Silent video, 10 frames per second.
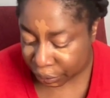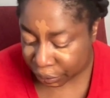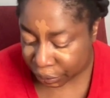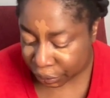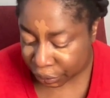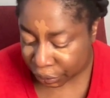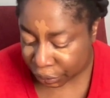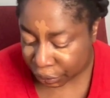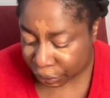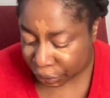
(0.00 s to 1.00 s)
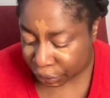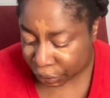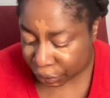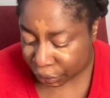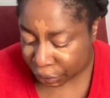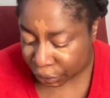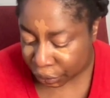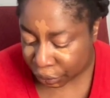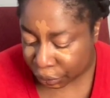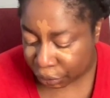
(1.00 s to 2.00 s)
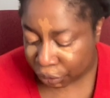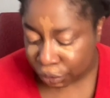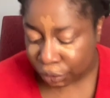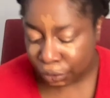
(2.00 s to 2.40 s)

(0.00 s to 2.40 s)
[no speech]